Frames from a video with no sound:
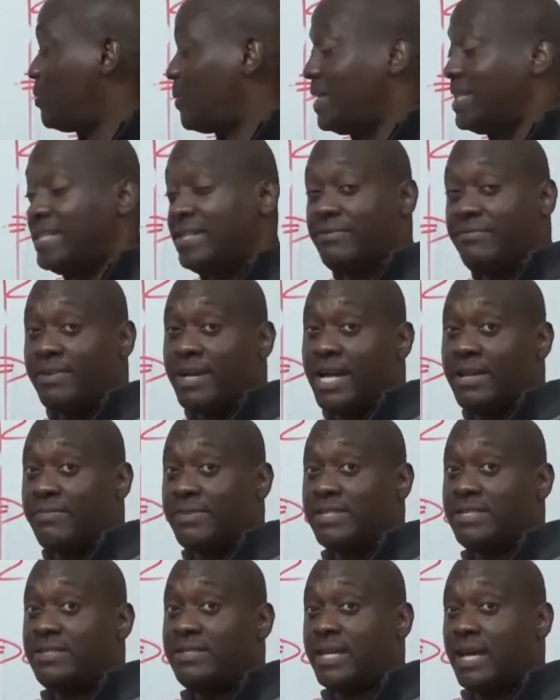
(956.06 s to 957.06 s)

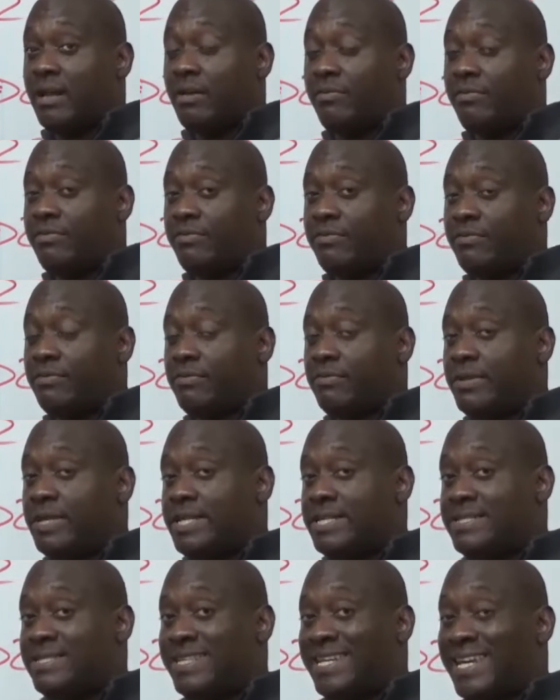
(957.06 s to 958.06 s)
25 itself
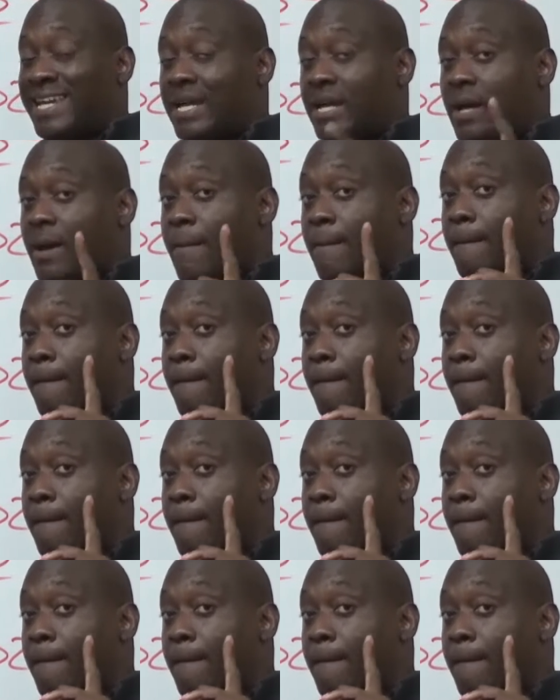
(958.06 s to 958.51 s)
is a